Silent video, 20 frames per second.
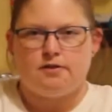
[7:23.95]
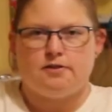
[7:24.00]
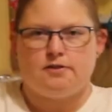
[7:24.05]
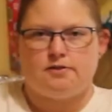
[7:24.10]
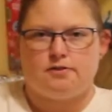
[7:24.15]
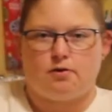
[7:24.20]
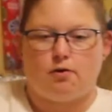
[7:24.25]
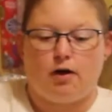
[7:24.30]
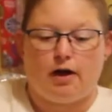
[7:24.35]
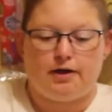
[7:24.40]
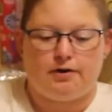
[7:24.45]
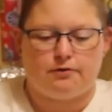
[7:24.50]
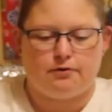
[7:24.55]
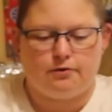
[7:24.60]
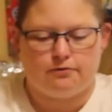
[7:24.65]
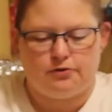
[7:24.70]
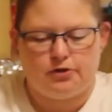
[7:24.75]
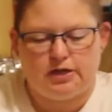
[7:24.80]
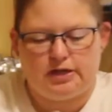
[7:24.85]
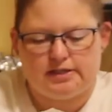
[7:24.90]
So I don't know
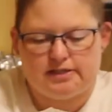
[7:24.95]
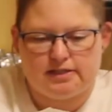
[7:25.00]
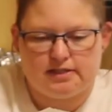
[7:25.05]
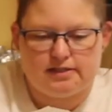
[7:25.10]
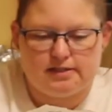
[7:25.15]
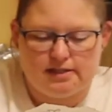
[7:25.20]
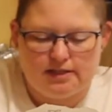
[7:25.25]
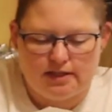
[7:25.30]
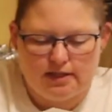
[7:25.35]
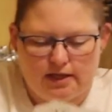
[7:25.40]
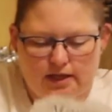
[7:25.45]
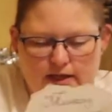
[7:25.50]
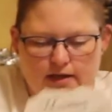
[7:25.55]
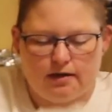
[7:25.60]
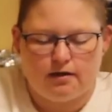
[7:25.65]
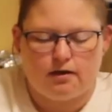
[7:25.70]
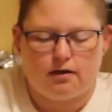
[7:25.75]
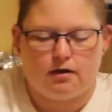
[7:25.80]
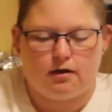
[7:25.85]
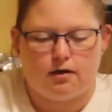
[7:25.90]
if you guys can see that,
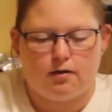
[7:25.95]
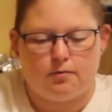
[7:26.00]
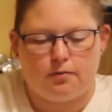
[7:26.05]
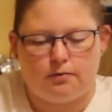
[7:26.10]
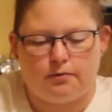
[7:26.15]
but